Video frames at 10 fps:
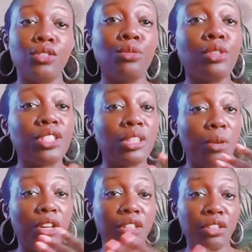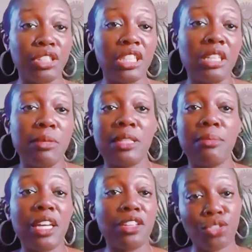or someone on your team is
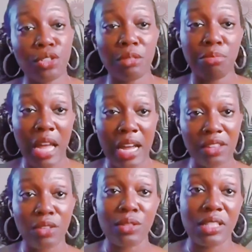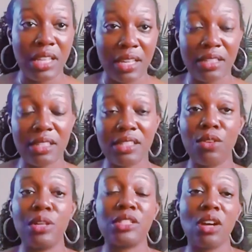making sure to block those dates. So
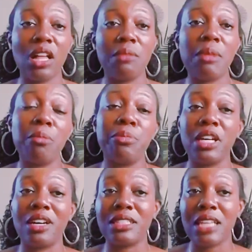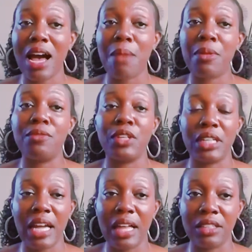it's all about being on top of your
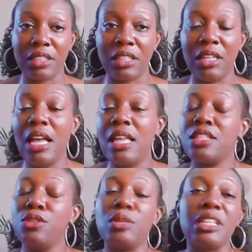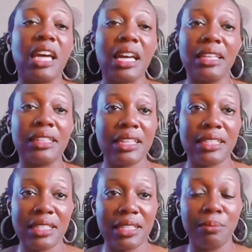calendar. You cannot let that
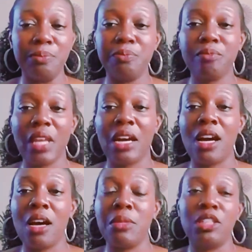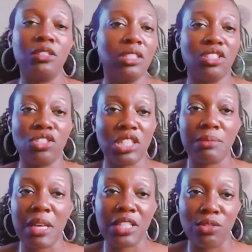slip. Um, it'll it'll just
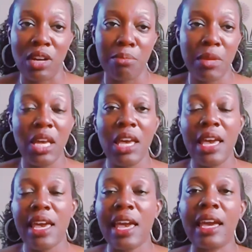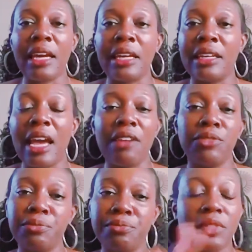mess you up and have
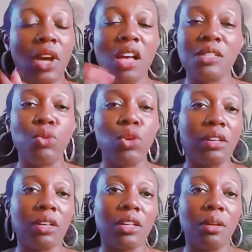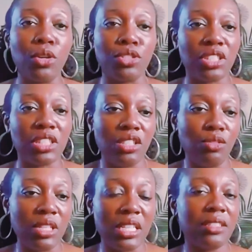cause more commotion than you
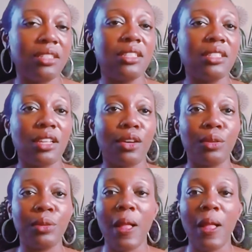need. So